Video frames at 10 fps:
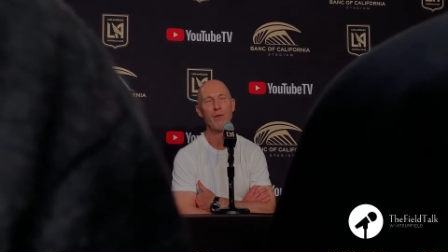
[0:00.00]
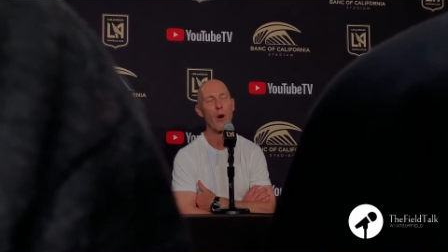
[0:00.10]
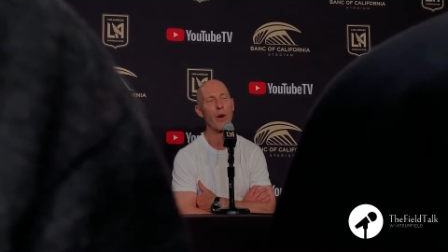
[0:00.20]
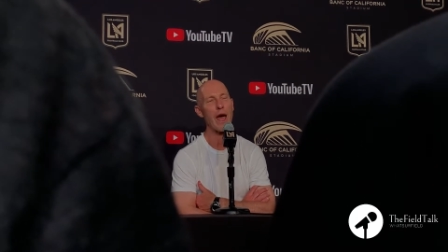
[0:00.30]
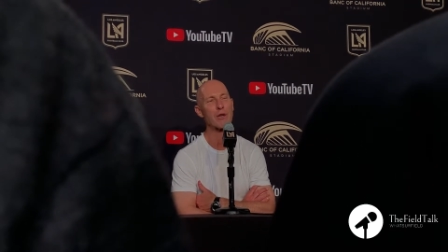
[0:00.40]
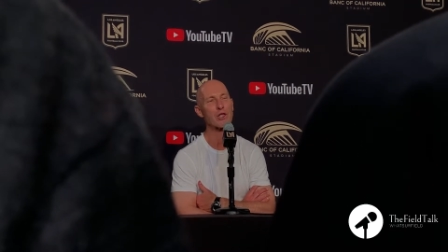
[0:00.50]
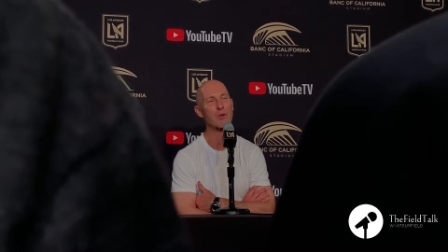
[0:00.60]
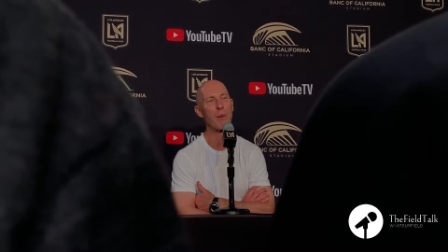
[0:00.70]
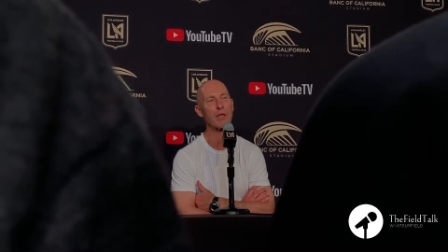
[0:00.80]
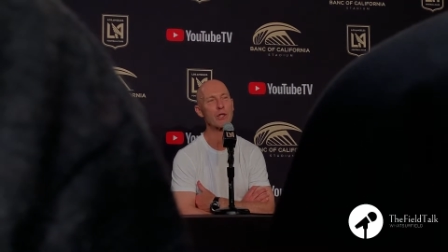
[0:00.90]
knowing how
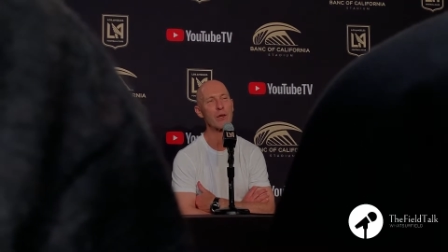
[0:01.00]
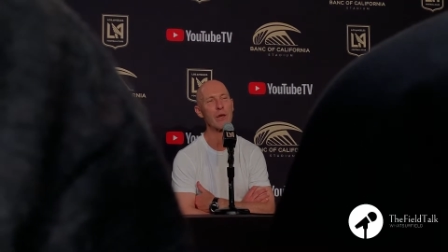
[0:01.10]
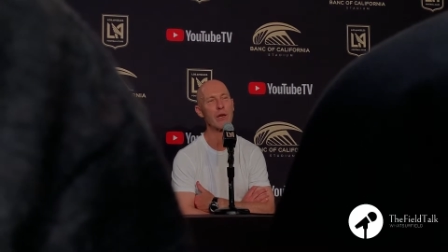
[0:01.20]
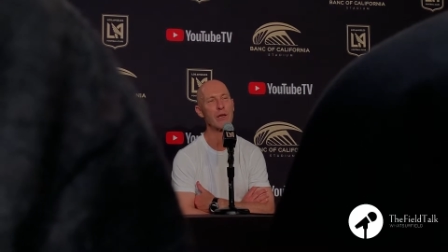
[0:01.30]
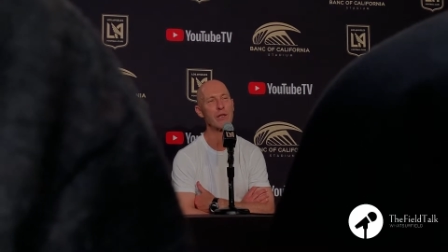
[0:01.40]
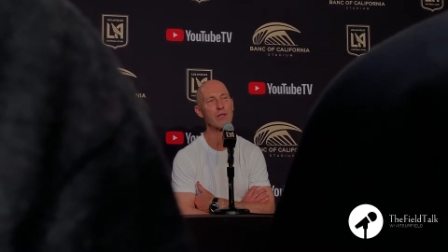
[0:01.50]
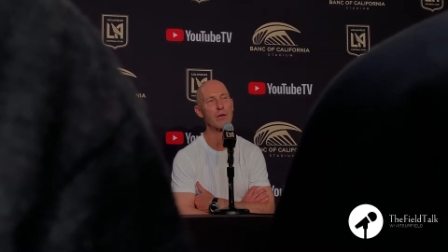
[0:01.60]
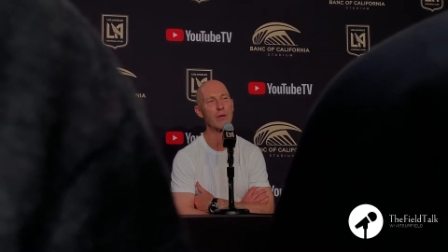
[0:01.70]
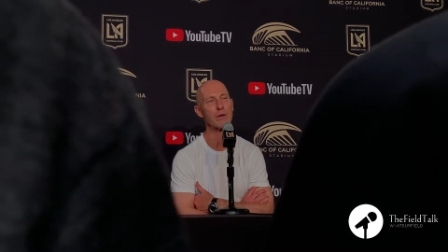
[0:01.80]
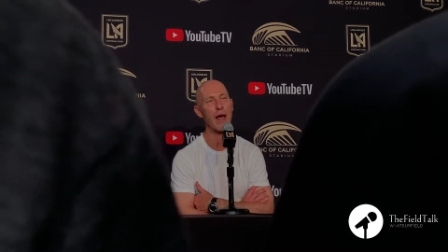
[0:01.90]
special it is
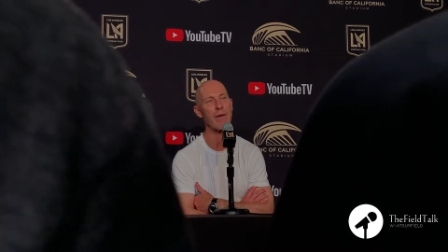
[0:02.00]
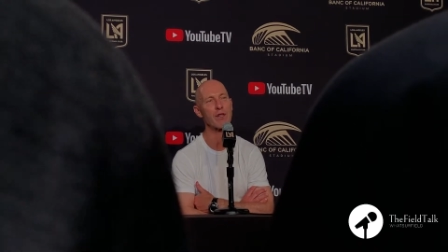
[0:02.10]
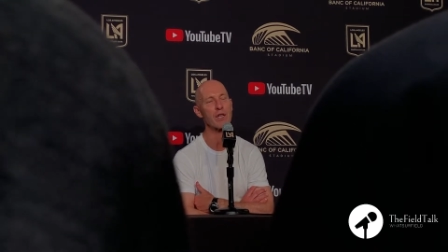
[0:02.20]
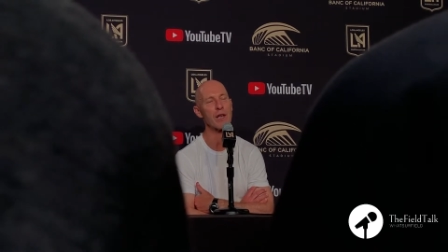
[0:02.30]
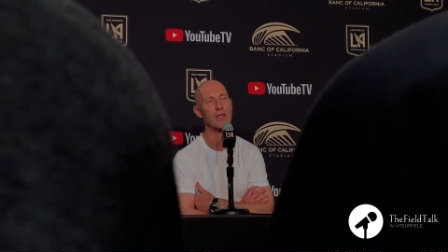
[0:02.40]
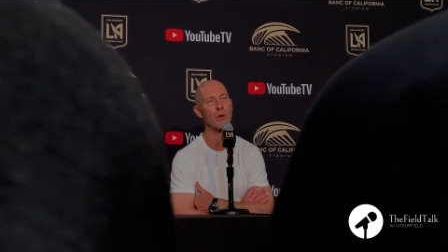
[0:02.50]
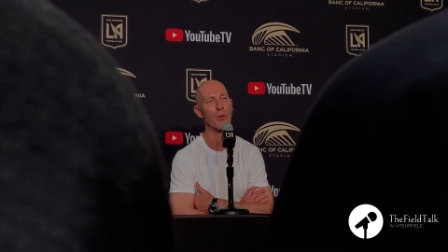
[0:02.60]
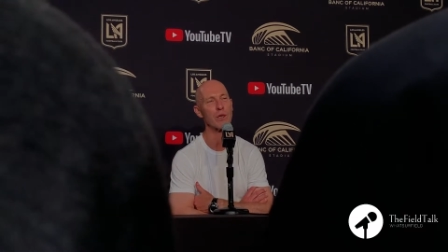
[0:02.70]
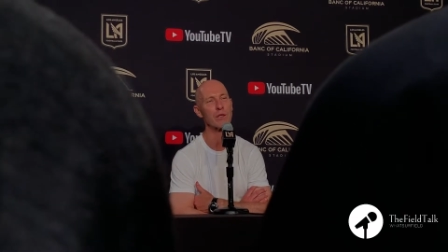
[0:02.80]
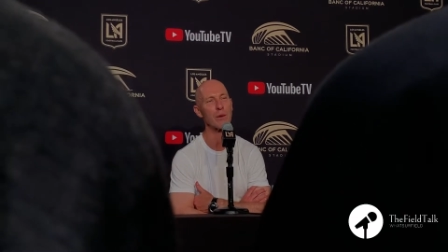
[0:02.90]
to, to, have a chance to
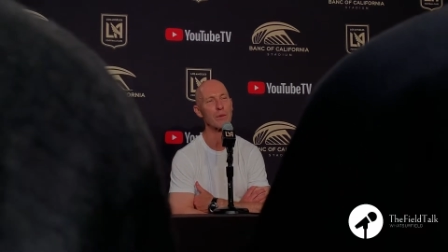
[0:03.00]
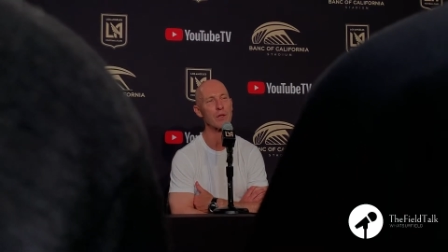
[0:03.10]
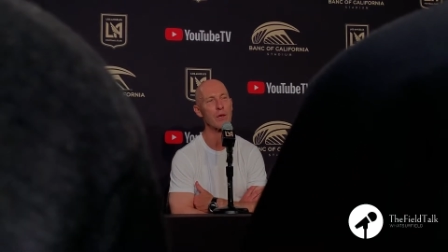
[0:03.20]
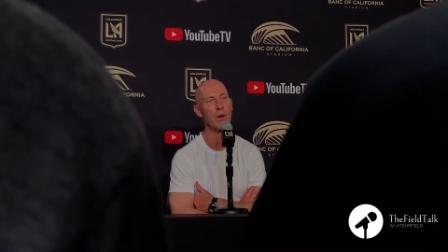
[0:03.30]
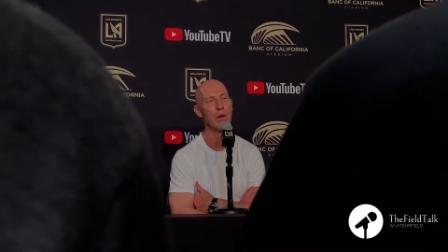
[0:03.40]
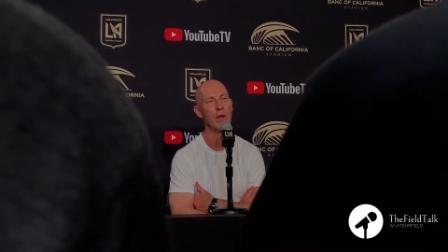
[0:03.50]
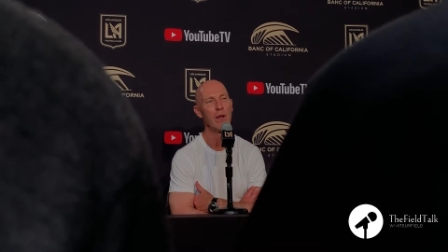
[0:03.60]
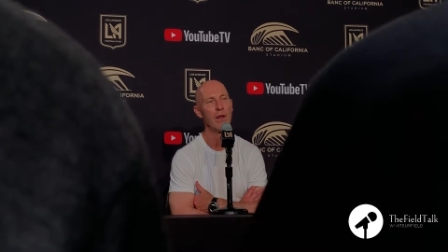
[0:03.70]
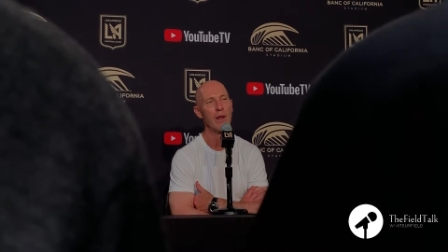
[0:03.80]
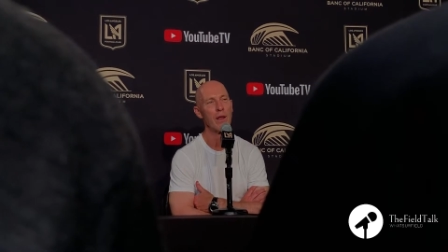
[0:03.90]
win something. So
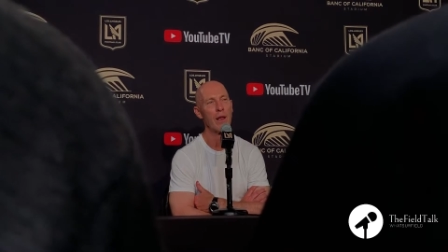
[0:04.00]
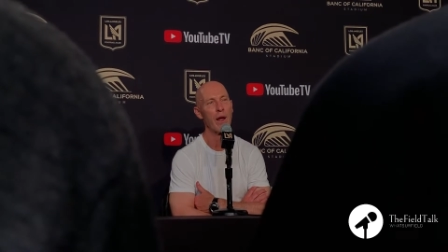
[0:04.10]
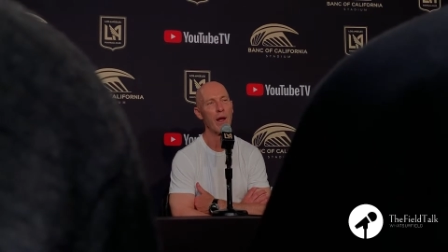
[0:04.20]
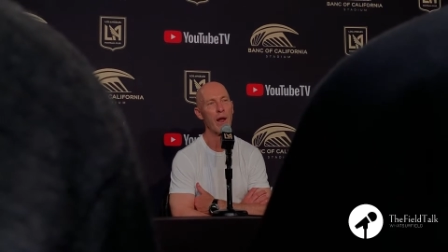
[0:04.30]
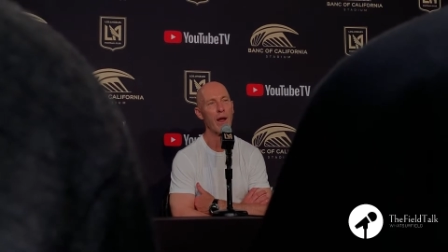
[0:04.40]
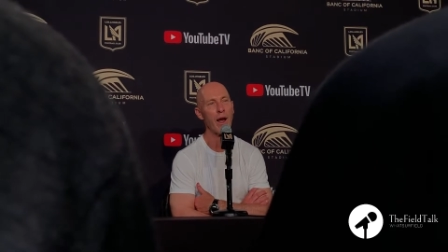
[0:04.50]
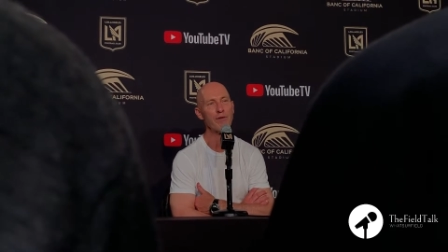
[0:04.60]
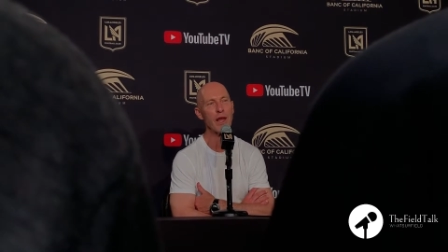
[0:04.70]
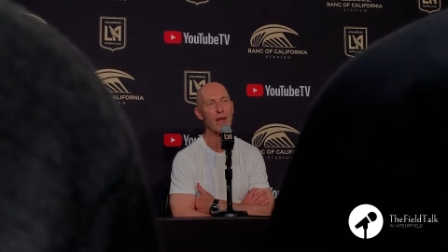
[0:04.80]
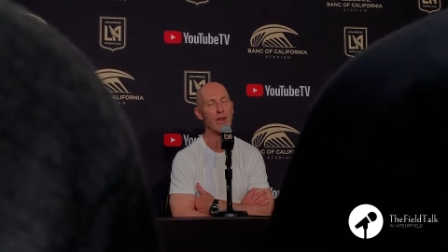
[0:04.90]
uh,
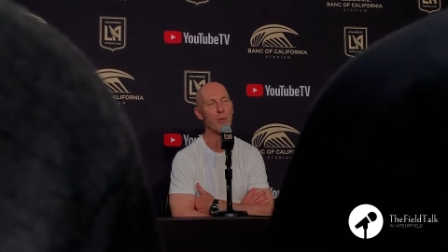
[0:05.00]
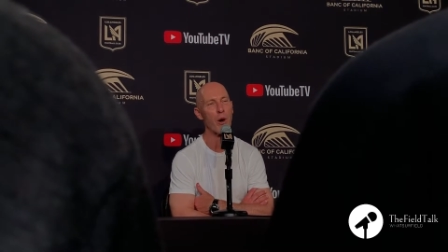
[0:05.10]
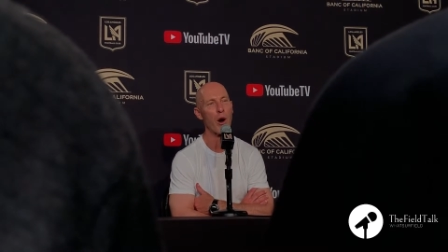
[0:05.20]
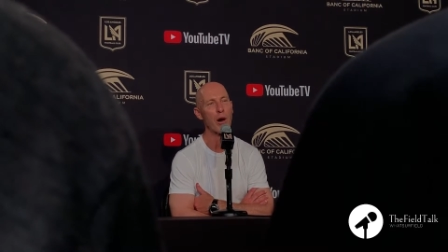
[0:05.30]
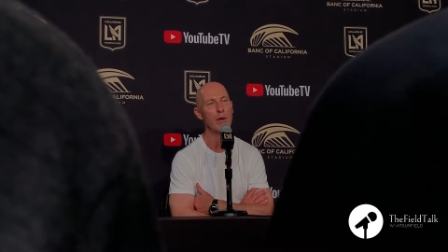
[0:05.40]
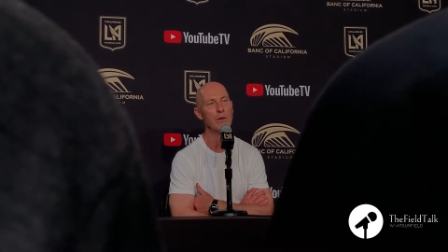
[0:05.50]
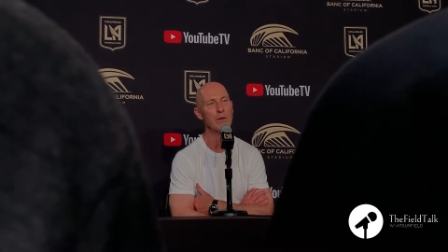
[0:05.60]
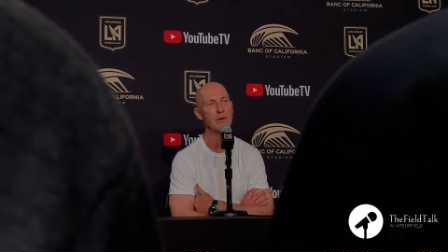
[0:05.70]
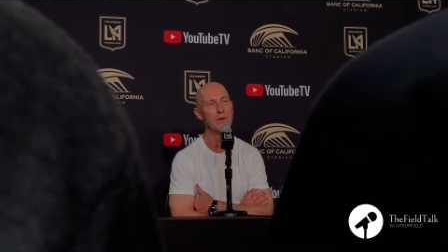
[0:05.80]
I've taken the bar